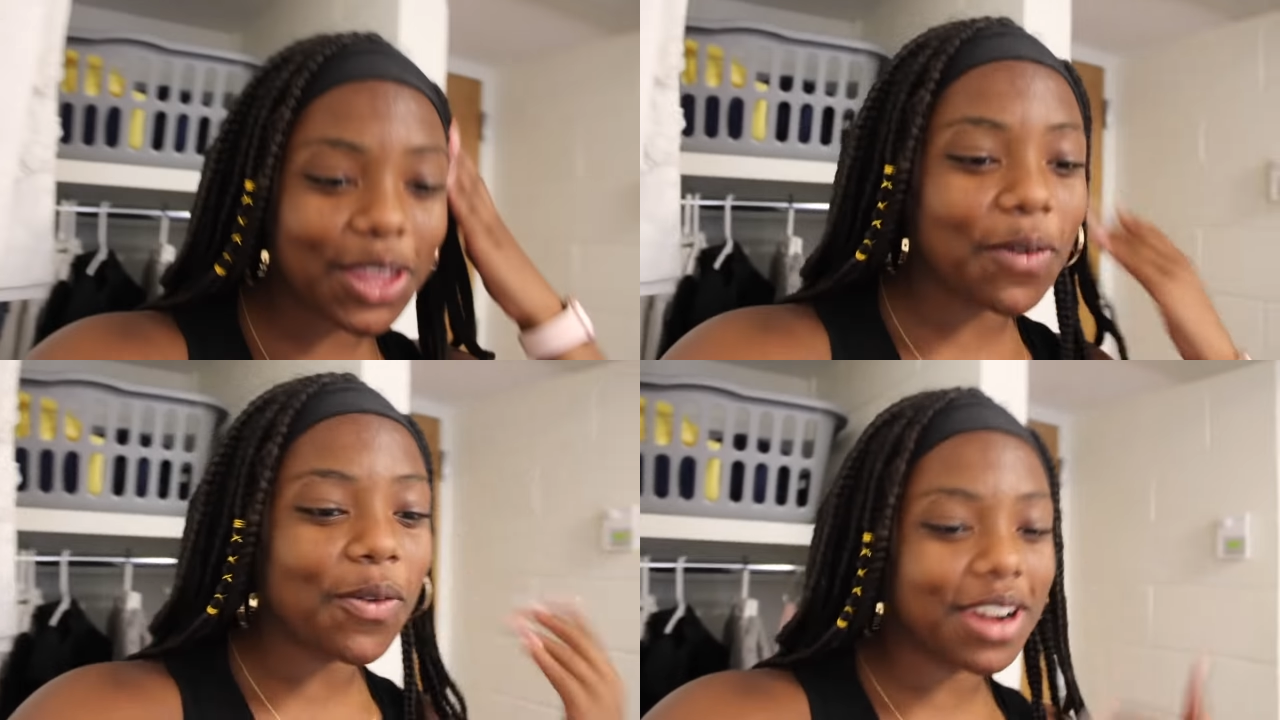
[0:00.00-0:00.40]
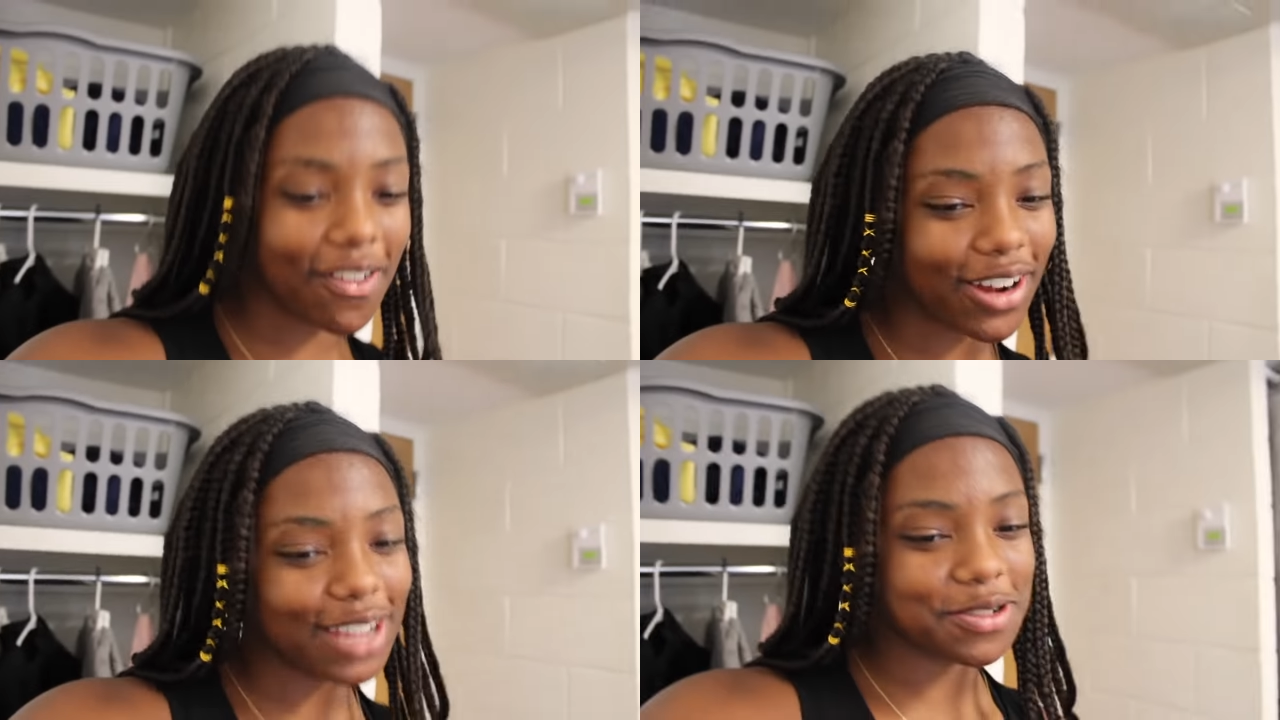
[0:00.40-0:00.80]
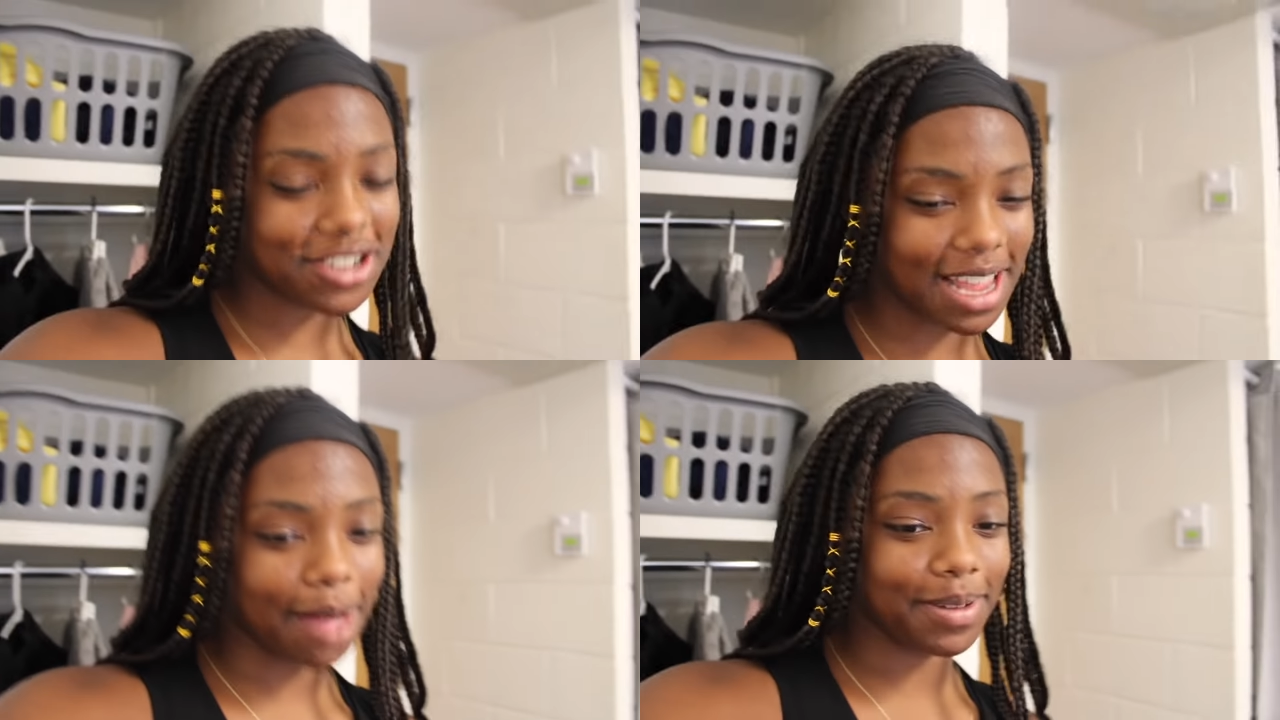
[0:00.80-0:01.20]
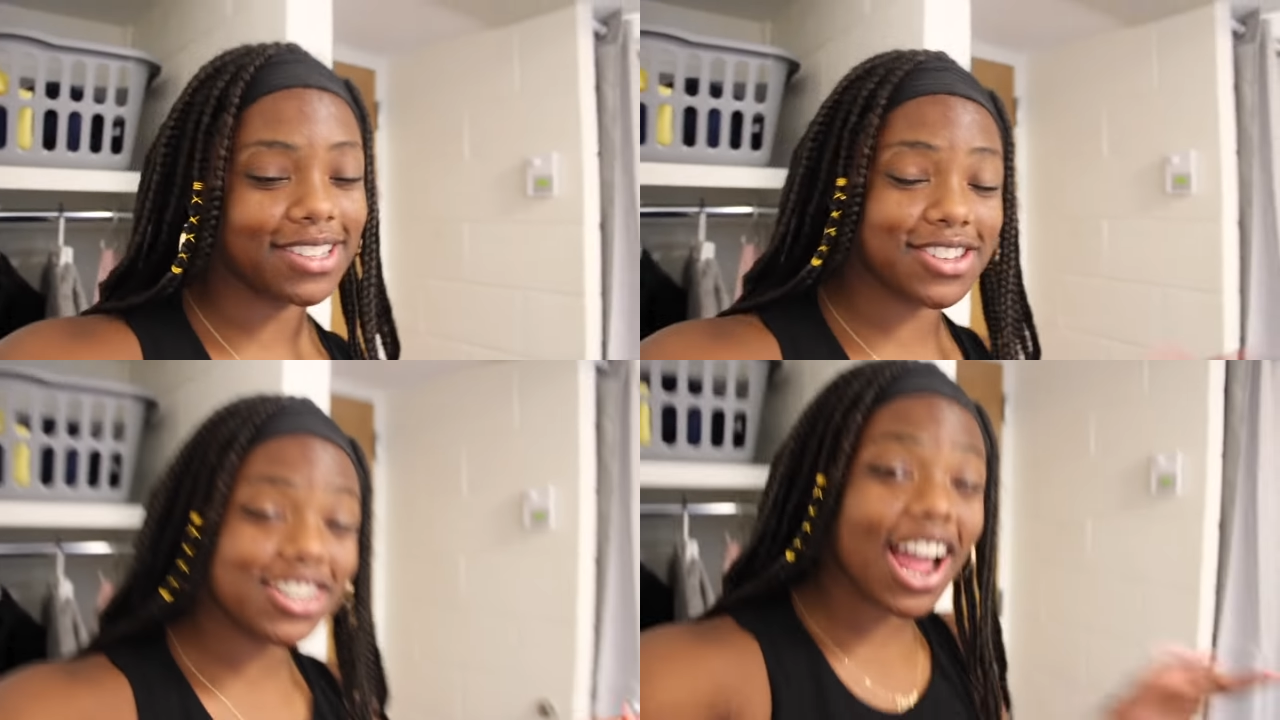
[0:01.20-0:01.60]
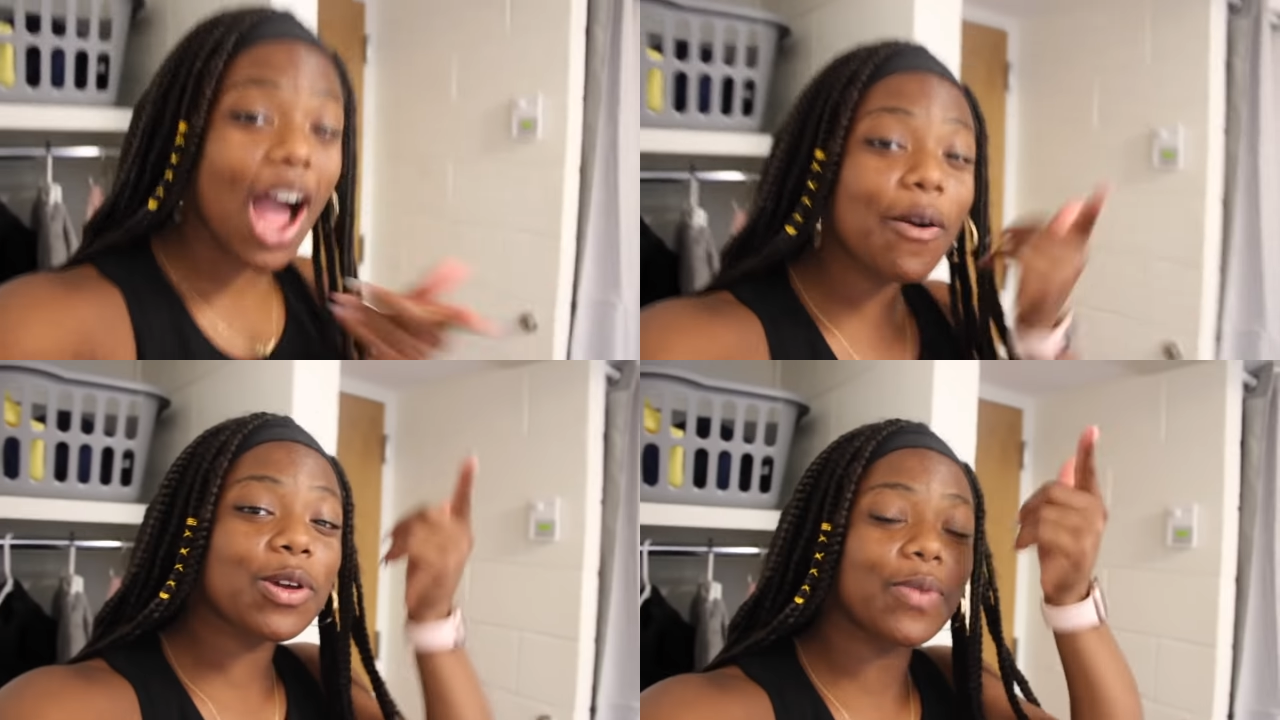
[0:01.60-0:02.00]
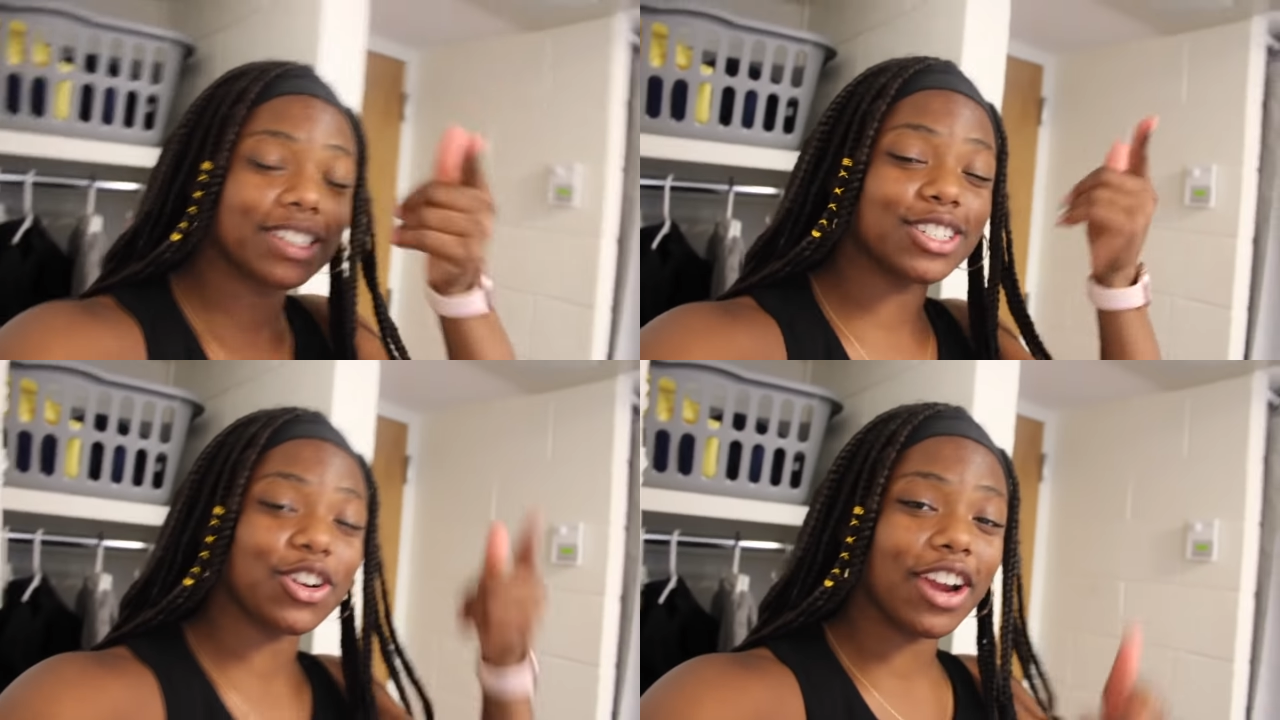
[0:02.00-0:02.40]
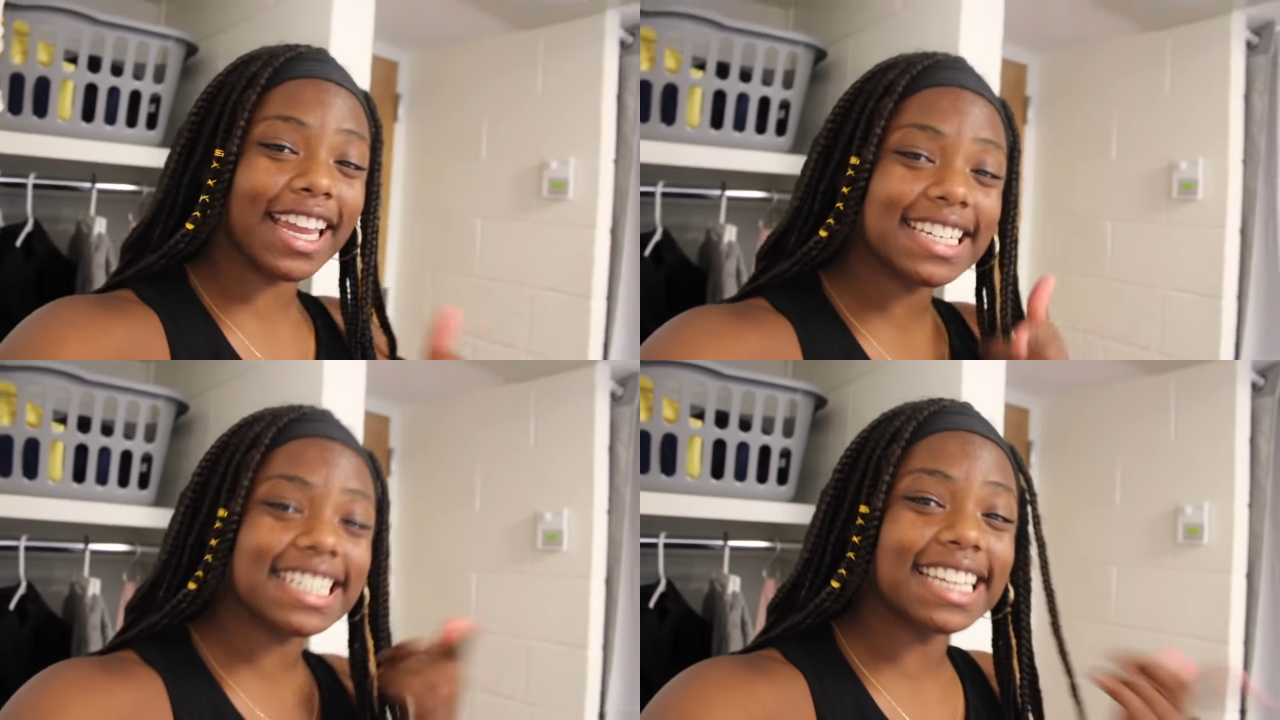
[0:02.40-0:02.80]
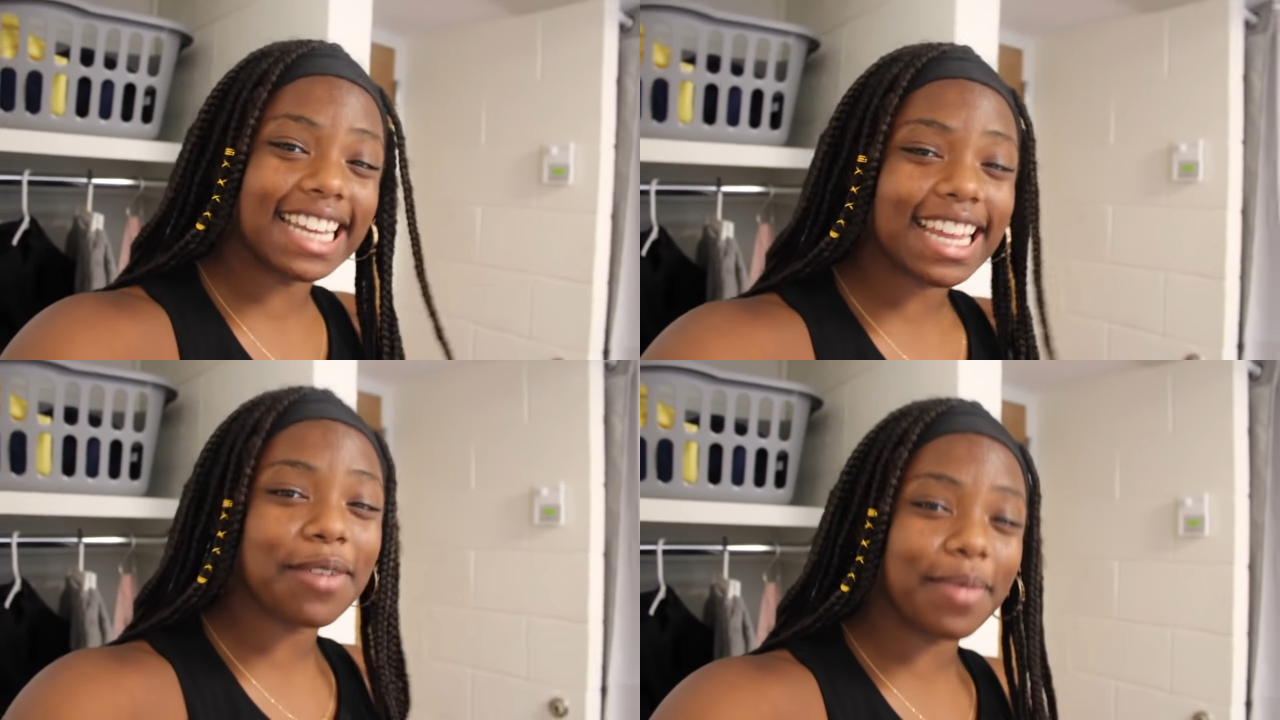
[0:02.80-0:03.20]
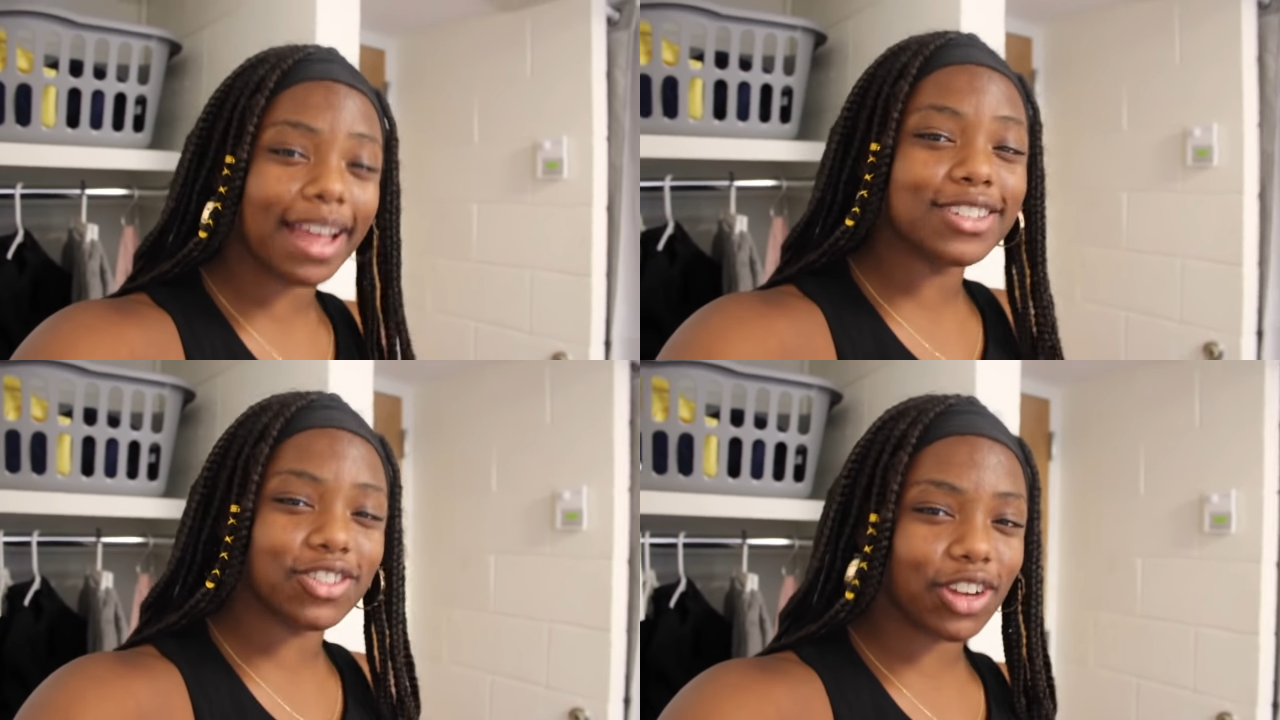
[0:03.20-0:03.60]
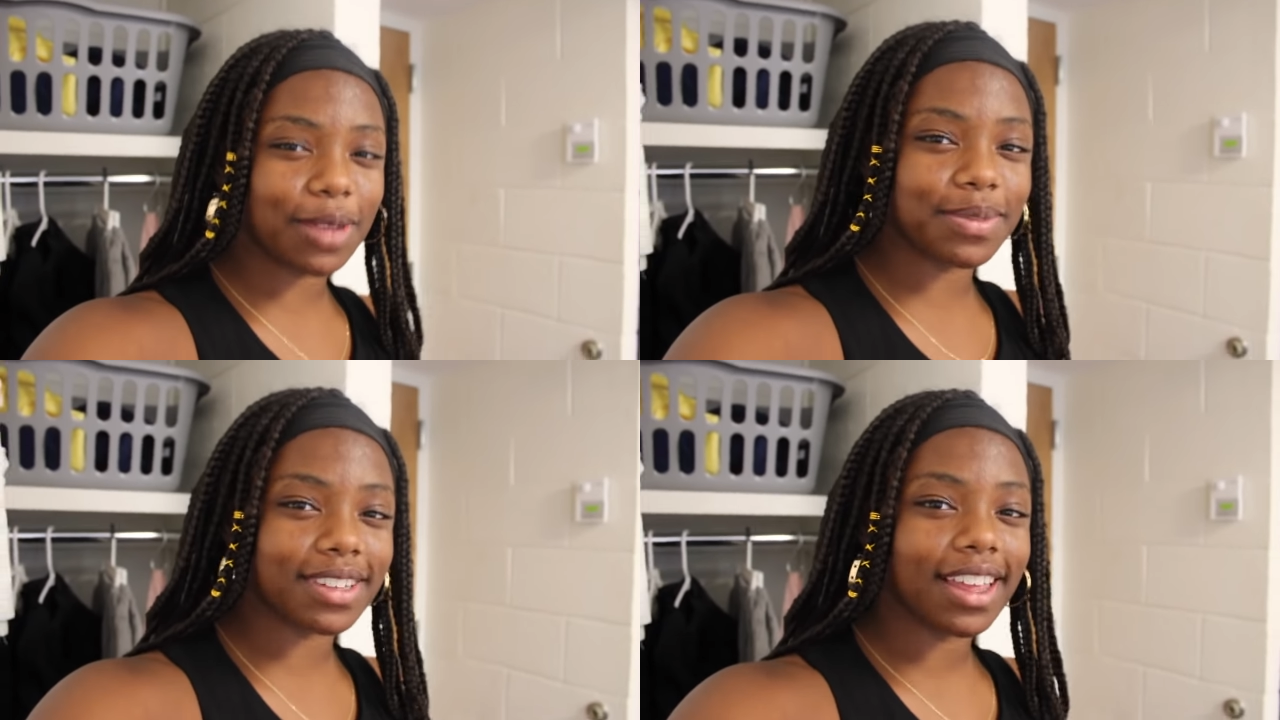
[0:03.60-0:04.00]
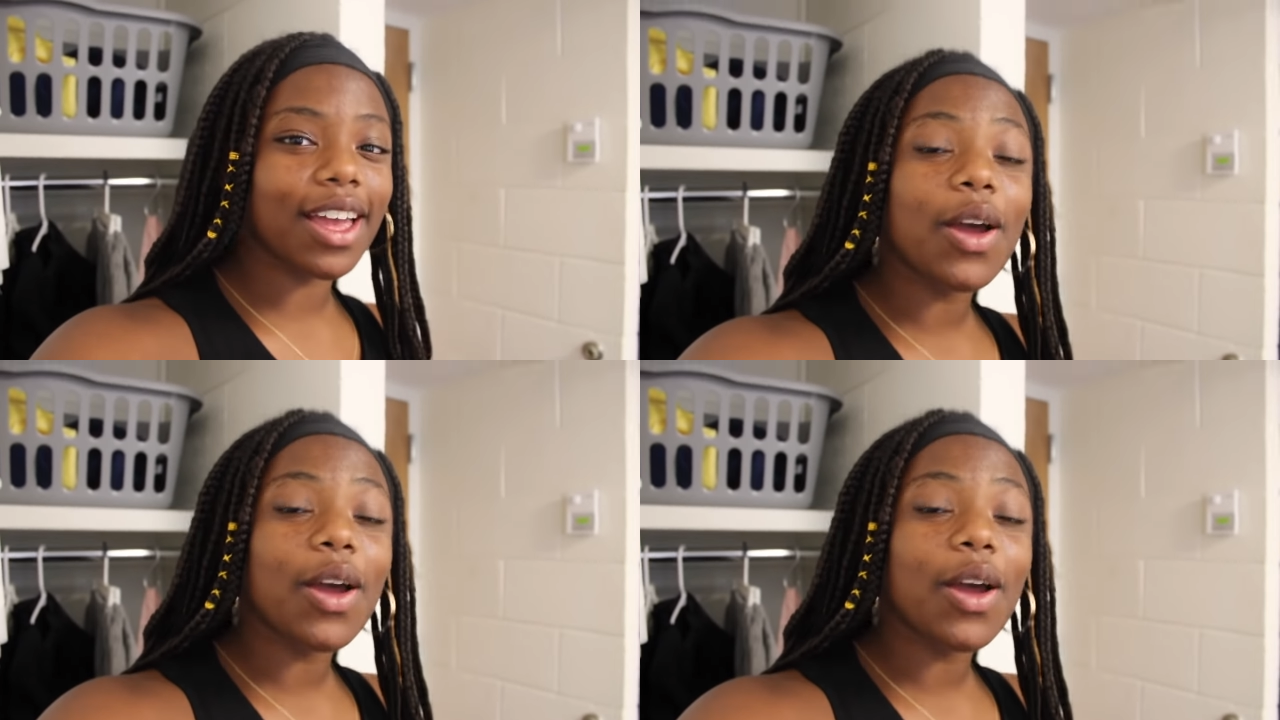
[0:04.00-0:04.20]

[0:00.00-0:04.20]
you will never guess what just happened. So you know how we went to Target to get command strips?